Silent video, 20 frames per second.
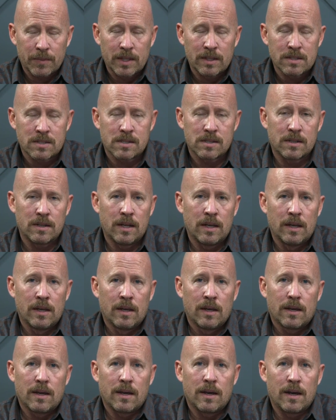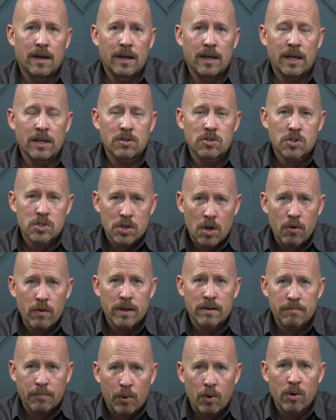Listen, it's so
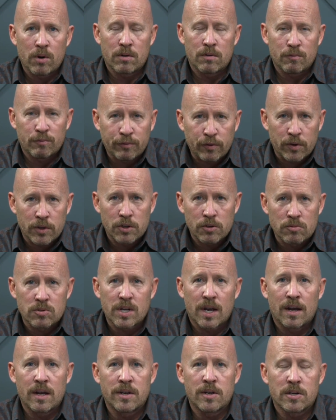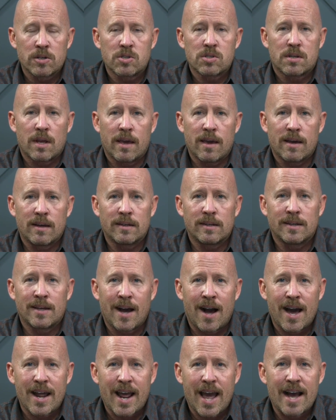important for you to understand
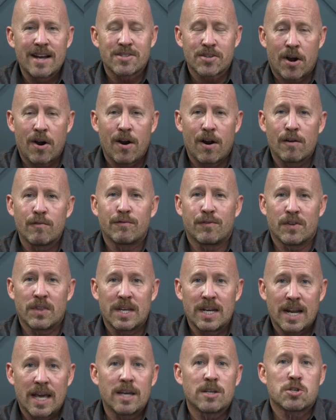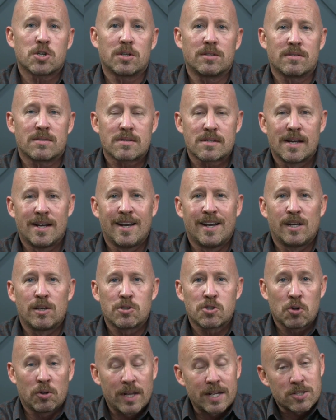God has a heart for the nations.
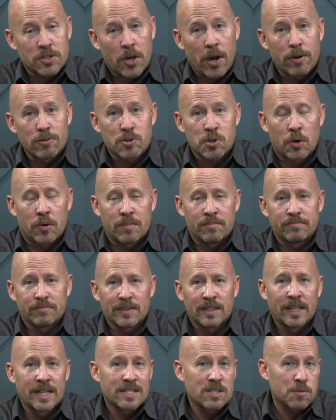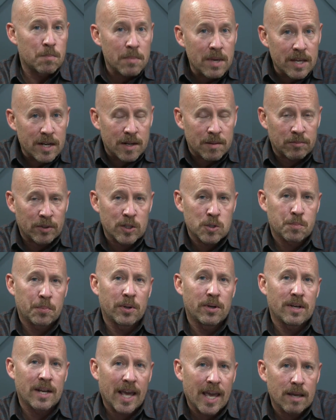So let's go to Him. Let's meet Him. Let's
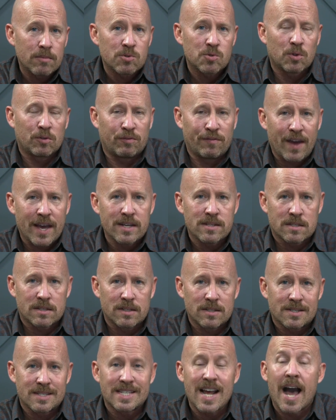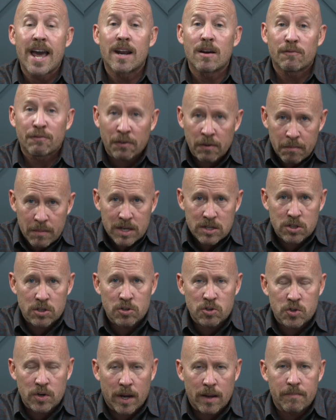put names with faces. Sign up for a mission
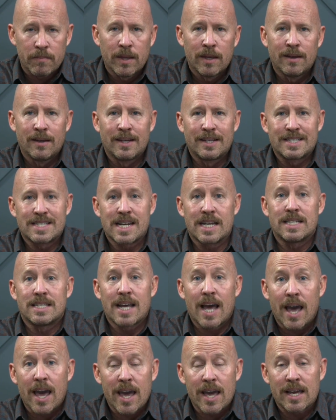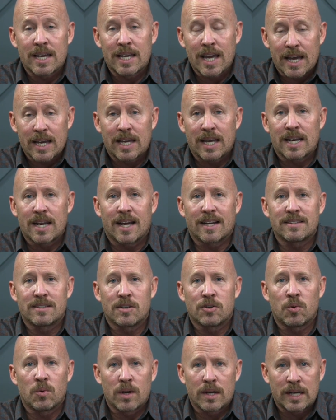trip today. Get
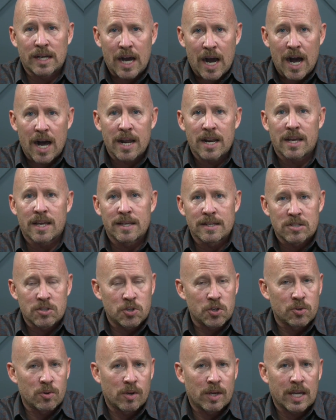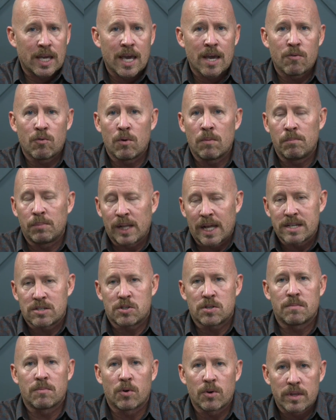connected to what God is doing. It will bless
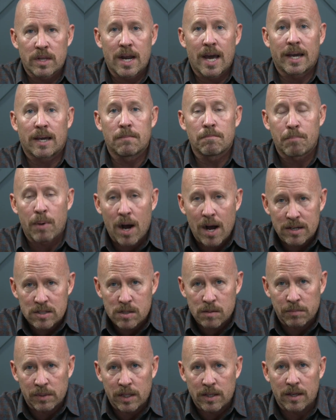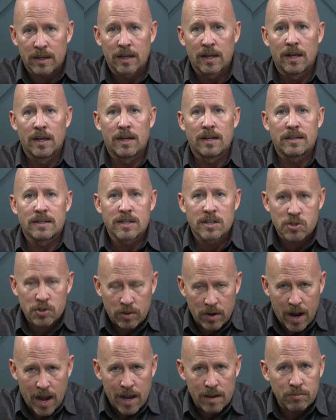you more than I can possibly
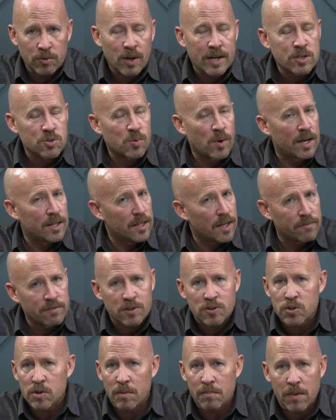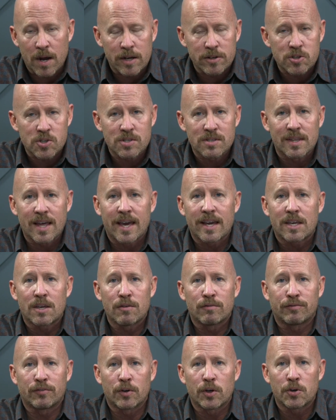describe. Graceway, I love you so much. Thank
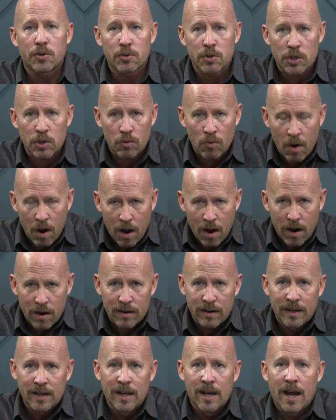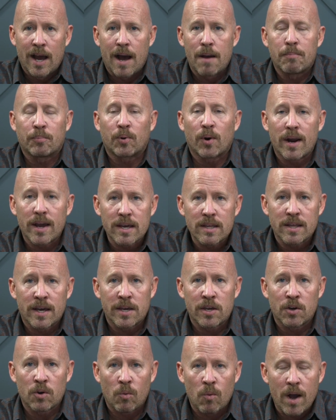you for who you are. I pray
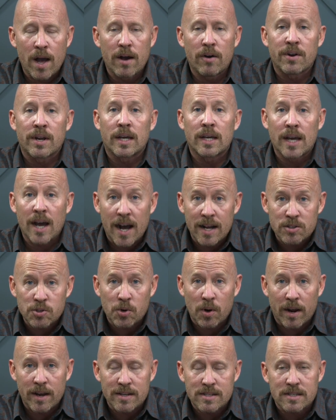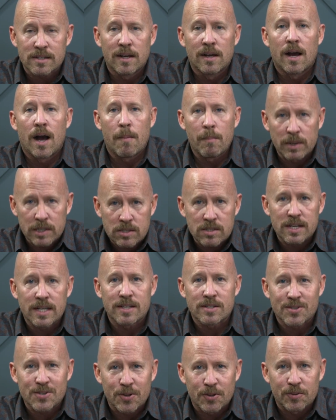that you're well, and in God's grace, I'm going to see
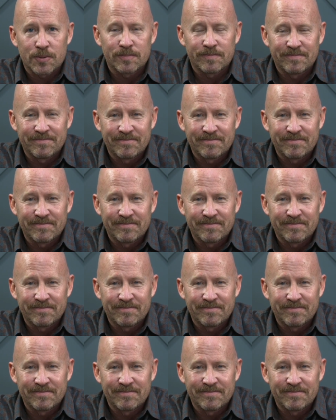you soon.